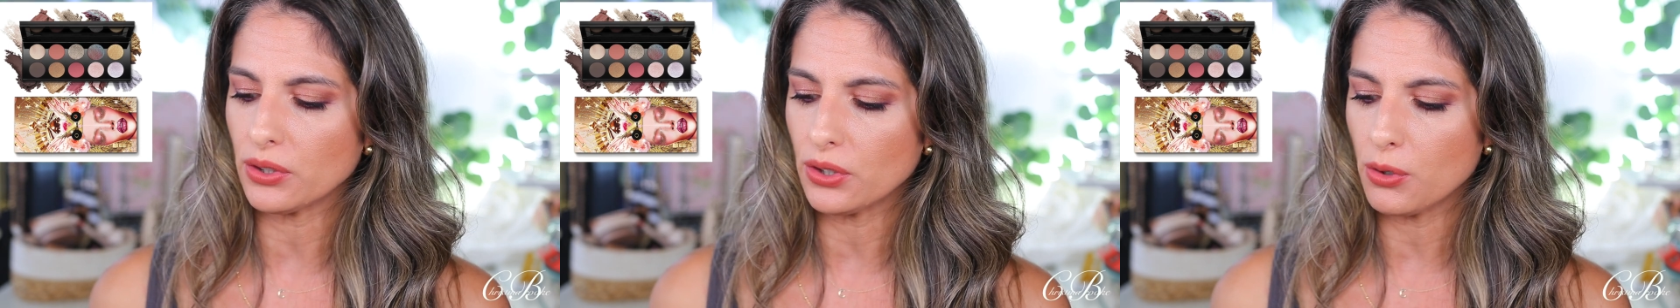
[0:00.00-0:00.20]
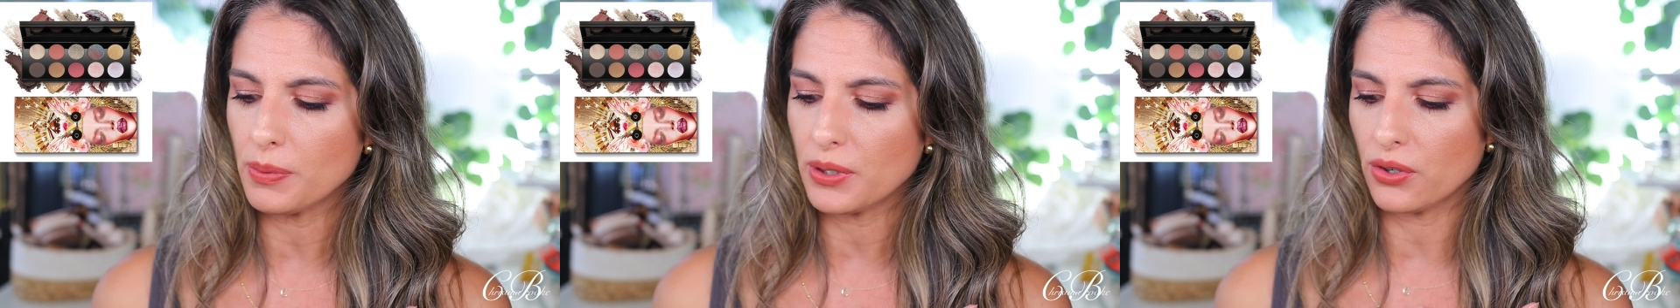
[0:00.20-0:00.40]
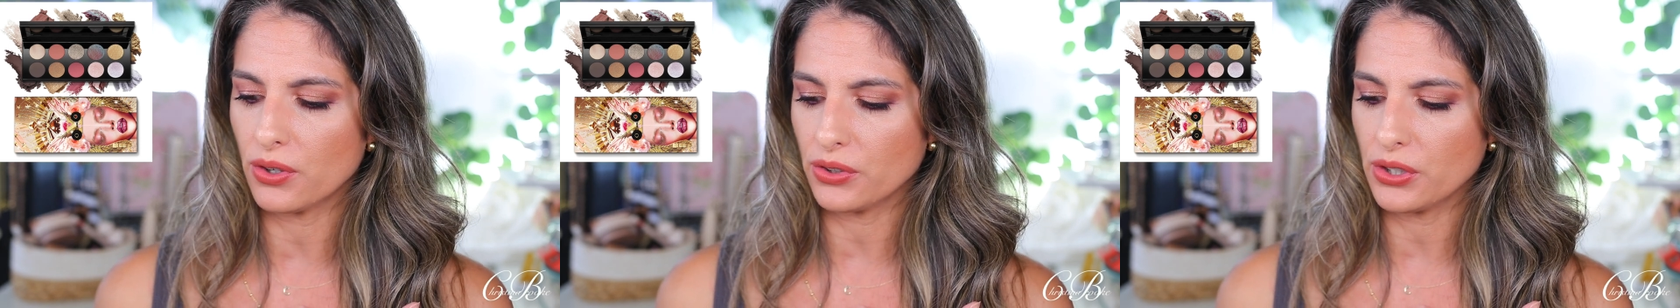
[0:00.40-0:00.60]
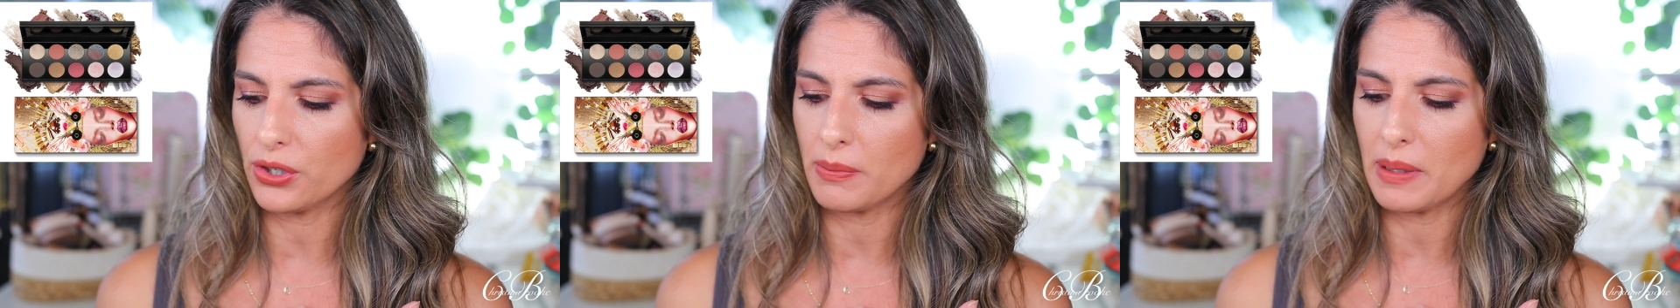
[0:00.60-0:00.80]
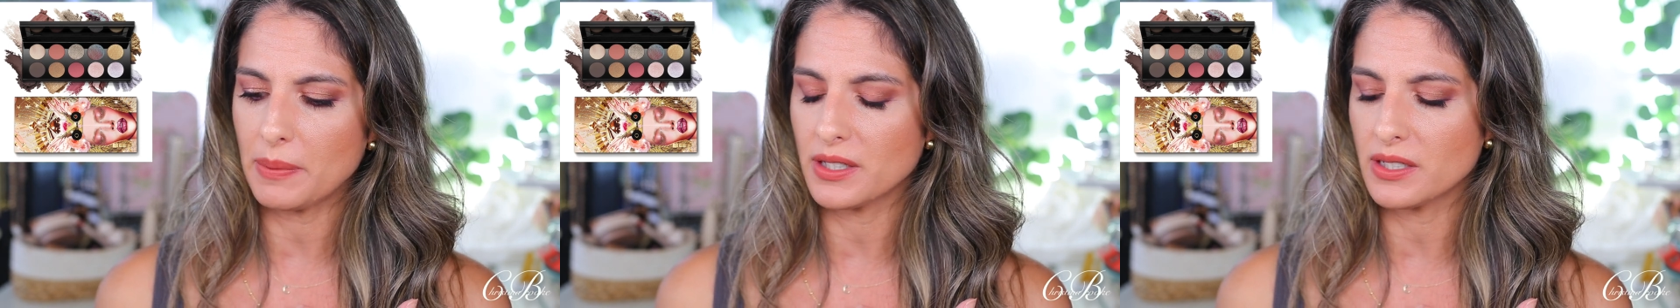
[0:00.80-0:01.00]
little bit earlier,
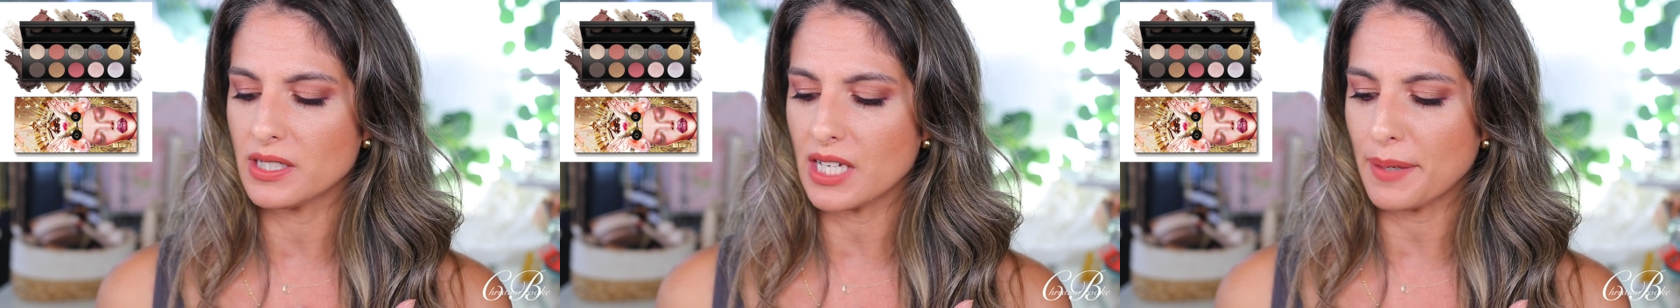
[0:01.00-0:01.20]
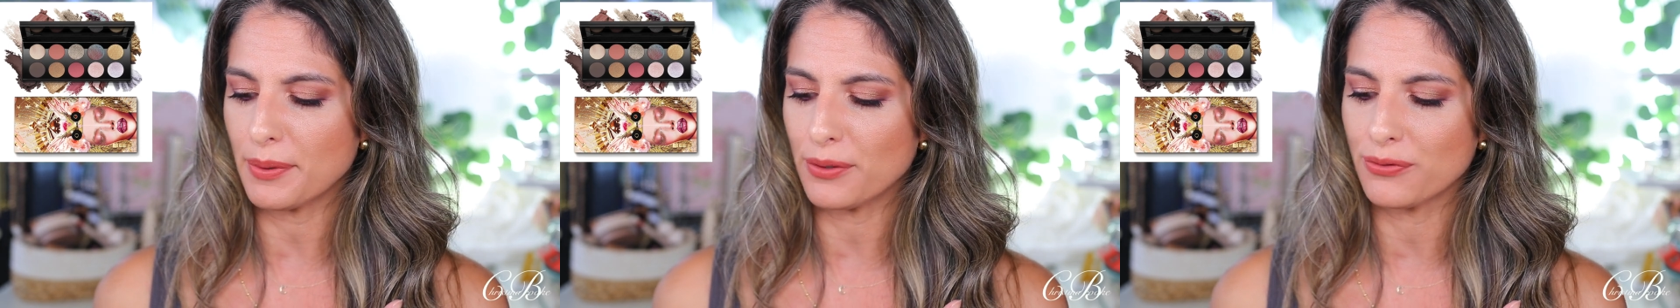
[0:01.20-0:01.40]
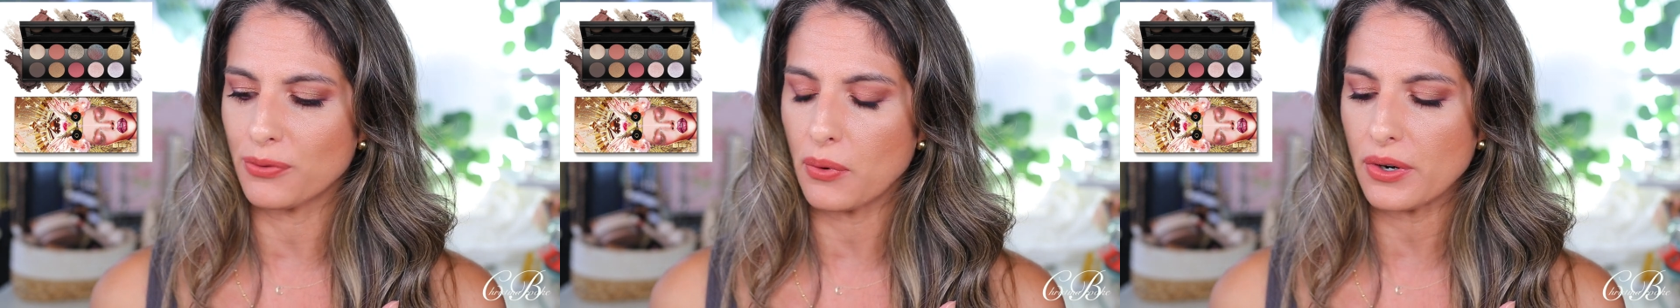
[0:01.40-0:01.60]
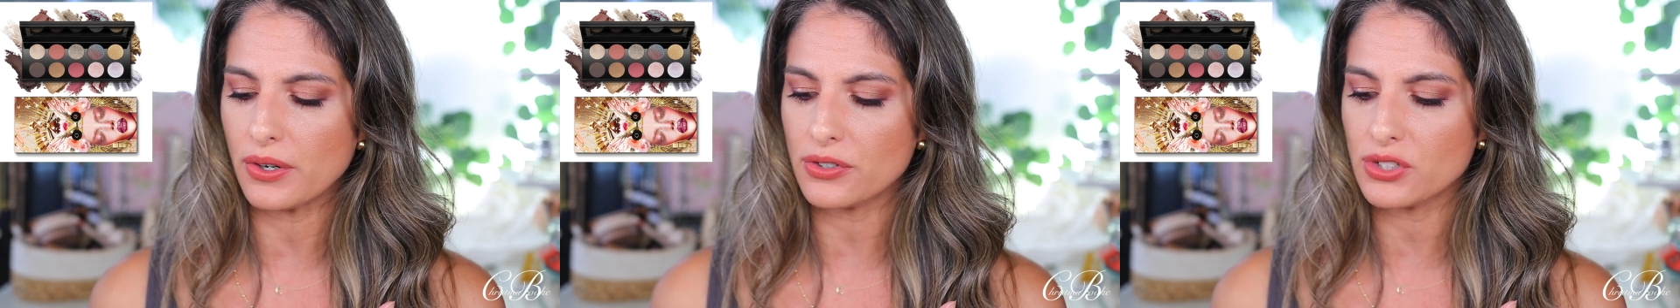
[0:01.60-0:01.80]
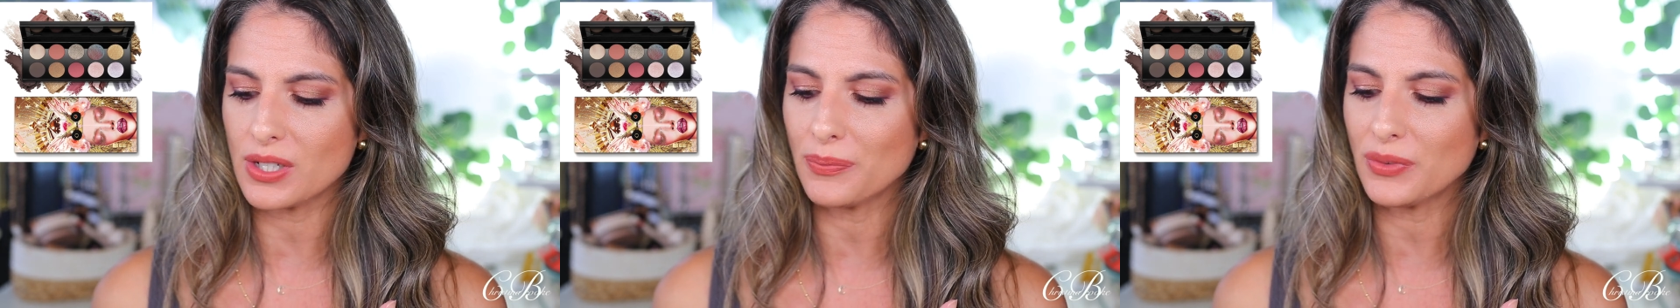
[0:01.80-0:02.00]
maybe the day before
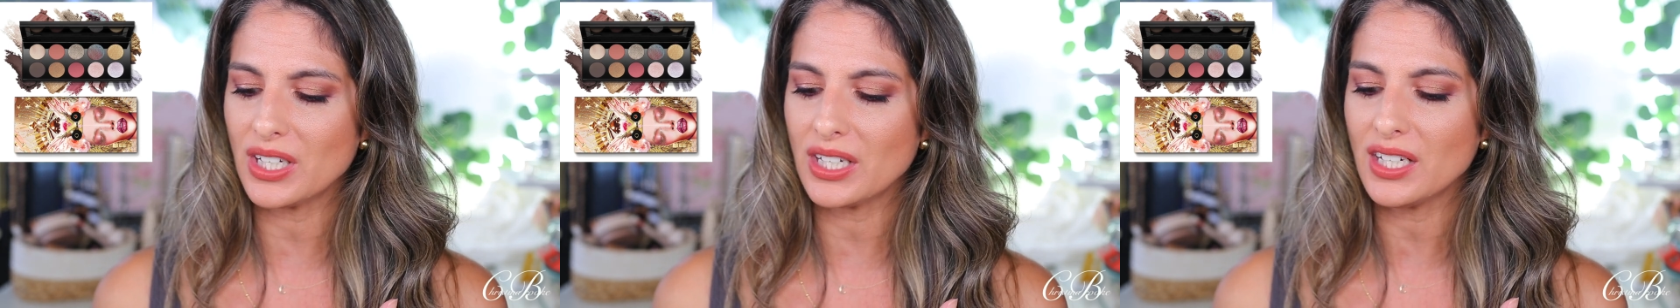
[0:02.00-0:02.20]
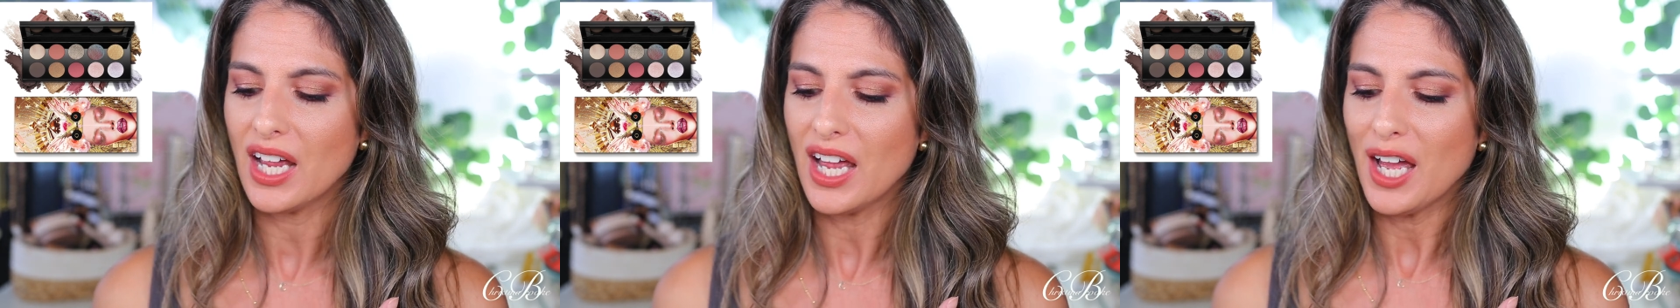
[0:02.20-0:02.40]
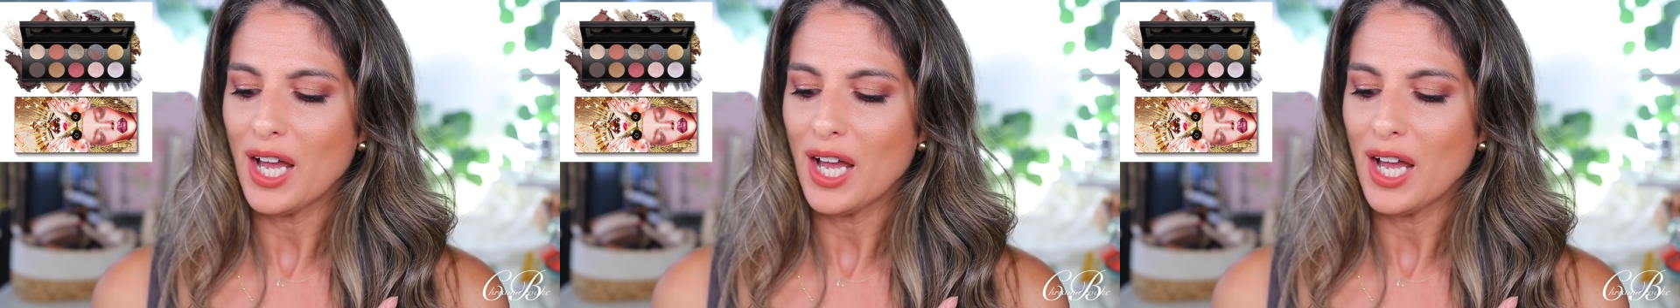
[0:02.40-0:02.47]
or something,